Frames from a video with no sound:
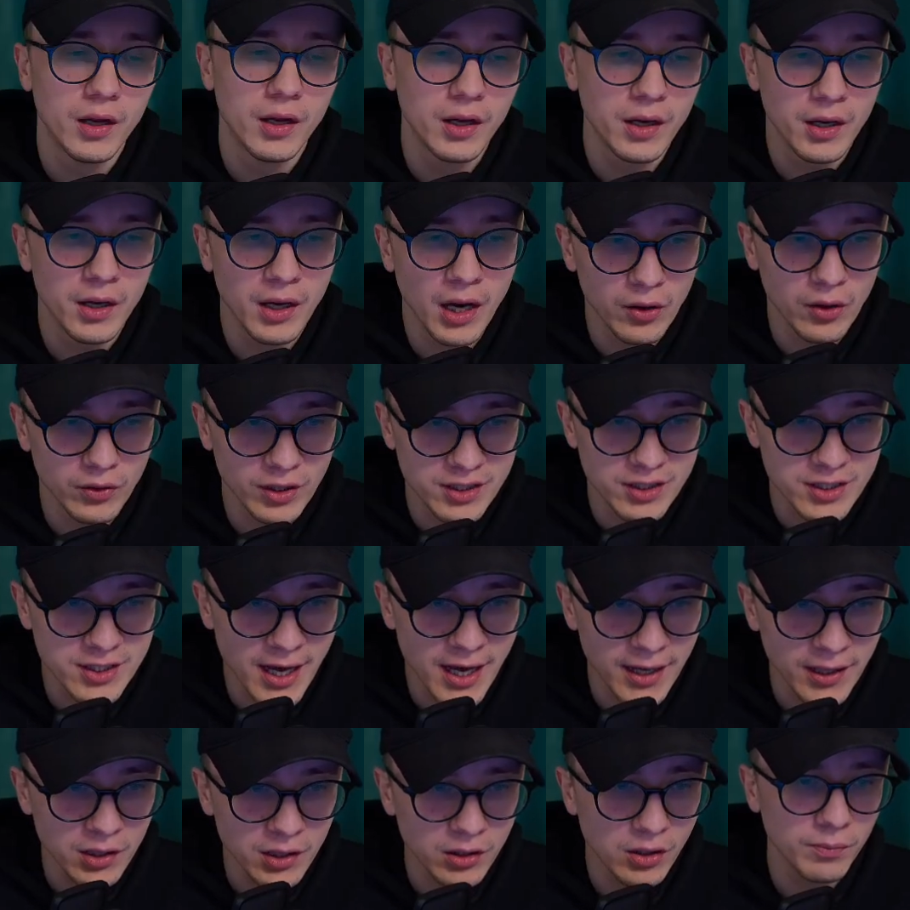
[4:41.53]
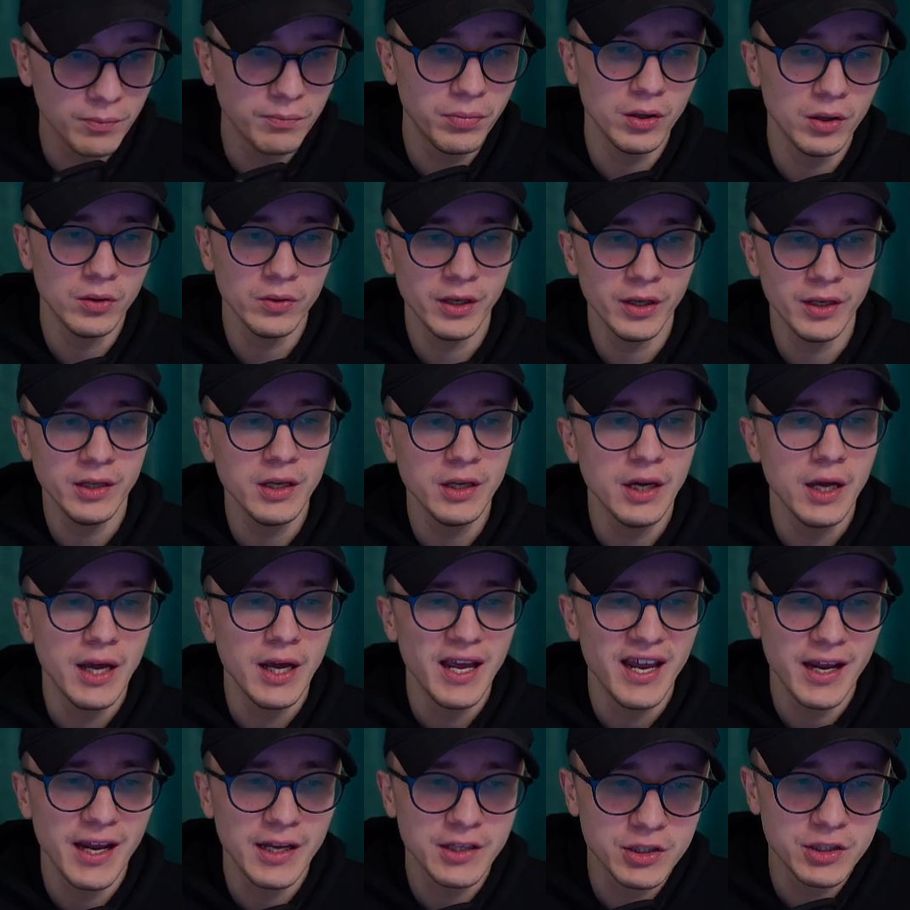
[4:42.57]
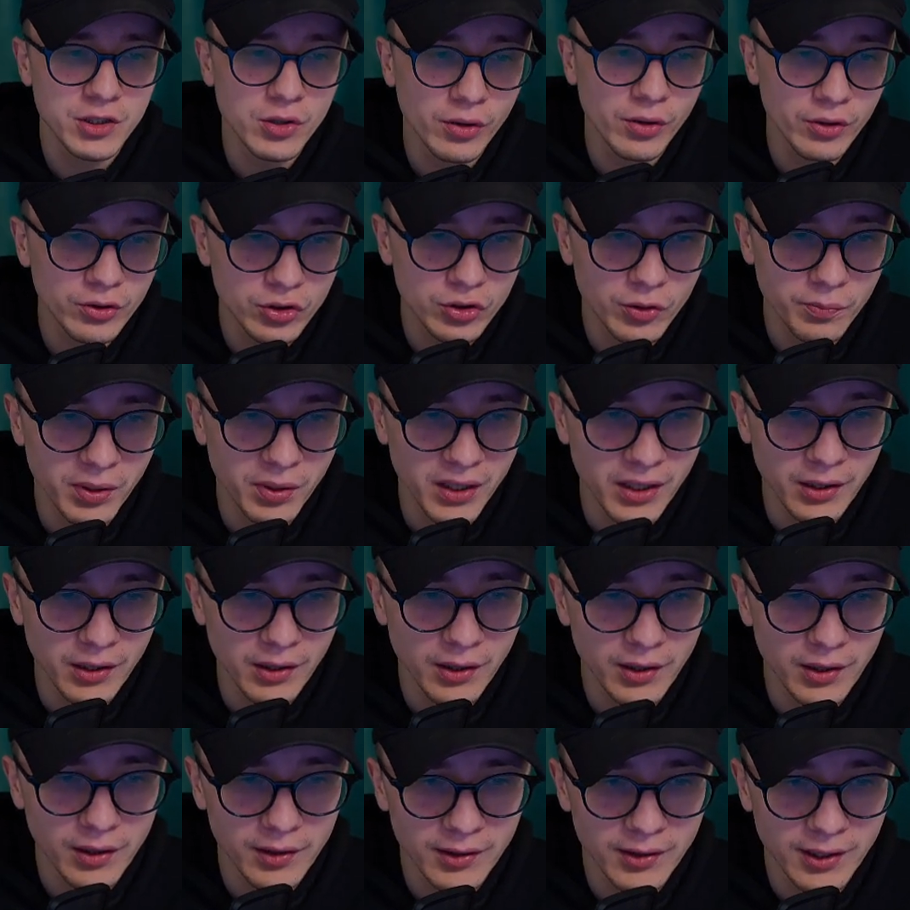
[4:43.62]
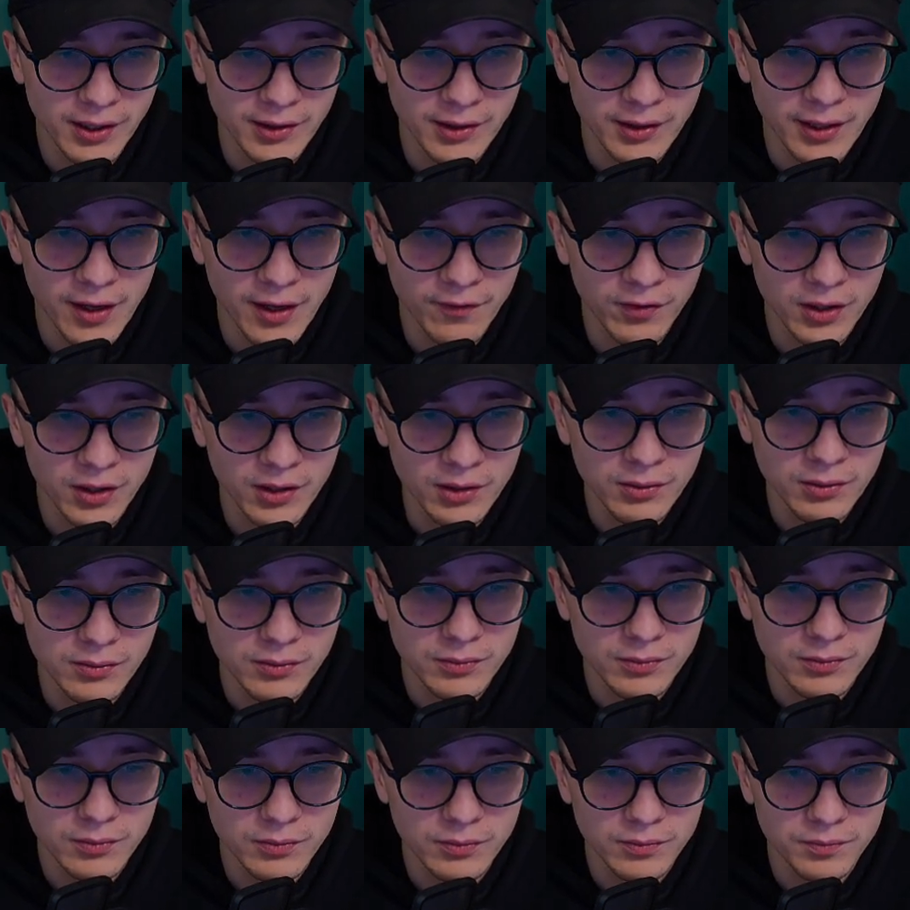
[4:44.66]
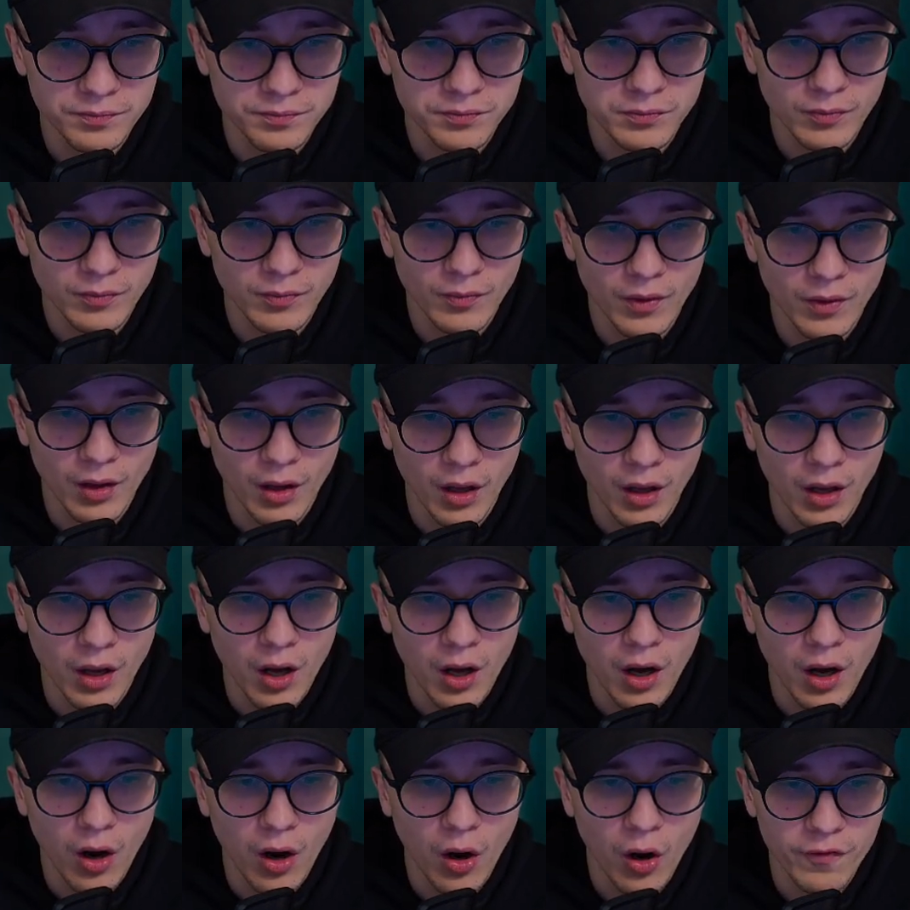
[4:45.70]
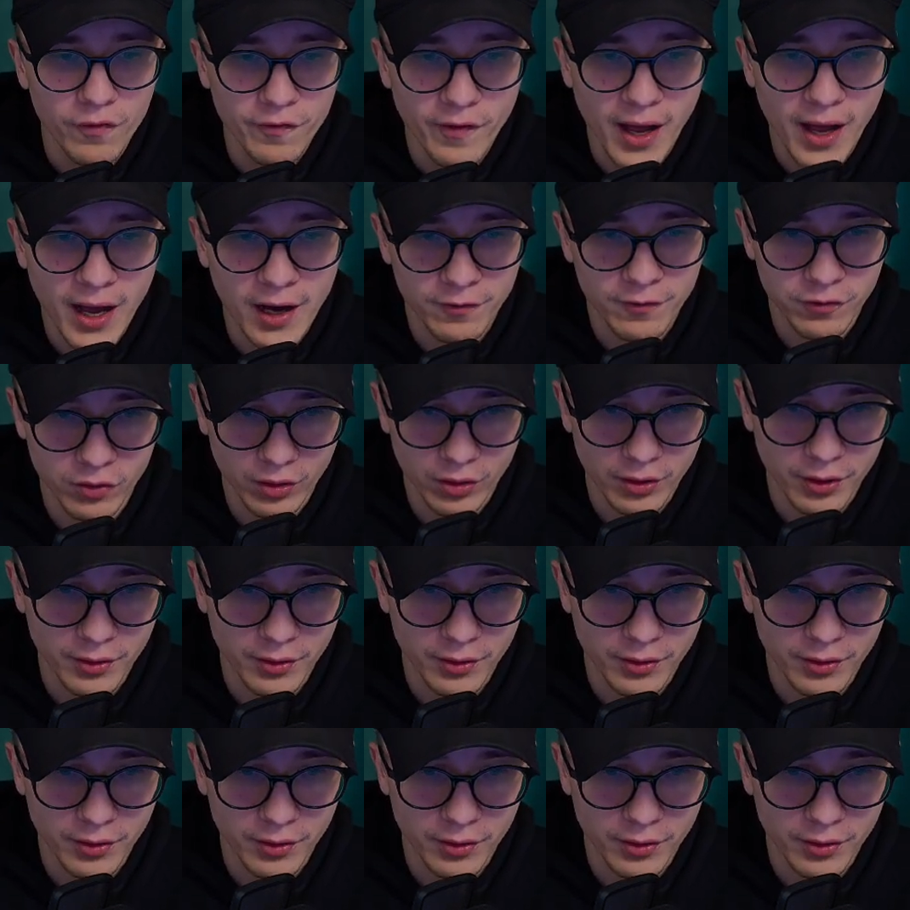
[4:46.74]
Now, the second component is going to be the level of effort.